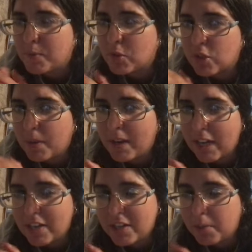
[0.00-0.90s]
just the way
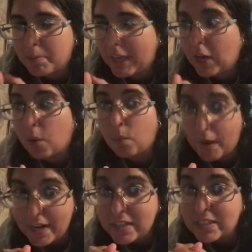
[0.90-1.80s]
Kendare Blake
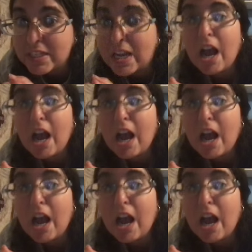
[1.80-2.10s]
writes.